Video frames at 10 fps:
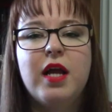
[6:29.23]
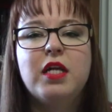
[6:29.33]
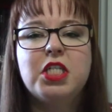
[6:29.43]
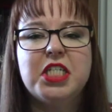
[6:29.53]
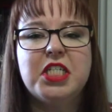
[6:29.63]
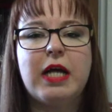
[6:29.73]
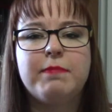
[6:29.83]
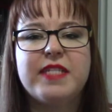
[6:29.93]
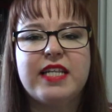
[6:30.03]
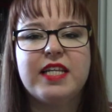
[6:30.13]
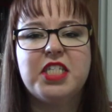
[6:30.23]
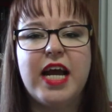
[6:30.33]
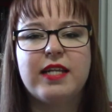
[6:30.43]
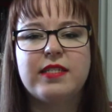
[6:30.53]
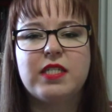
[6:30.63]
she jumps at the
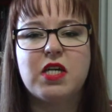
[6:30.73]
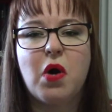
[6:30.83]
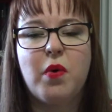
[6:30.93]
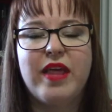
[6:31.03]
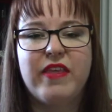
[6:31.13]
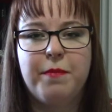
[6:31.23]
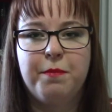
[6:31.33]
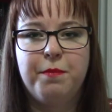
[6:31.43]
chance to go with him.